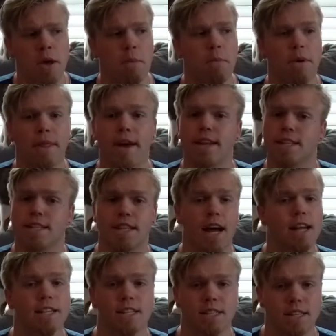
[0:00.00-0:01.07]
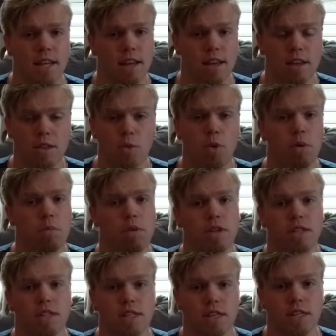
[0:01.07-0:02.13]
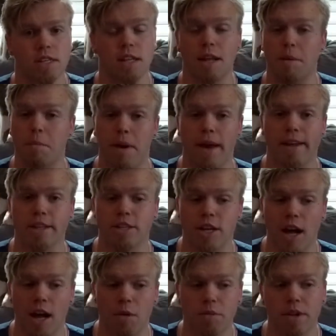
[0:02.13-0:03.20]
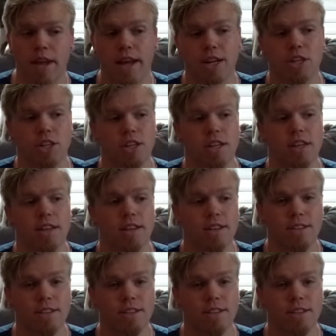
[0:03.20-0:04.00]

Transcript: but that is not to say the OnePlus 6 did a bad job. It actually,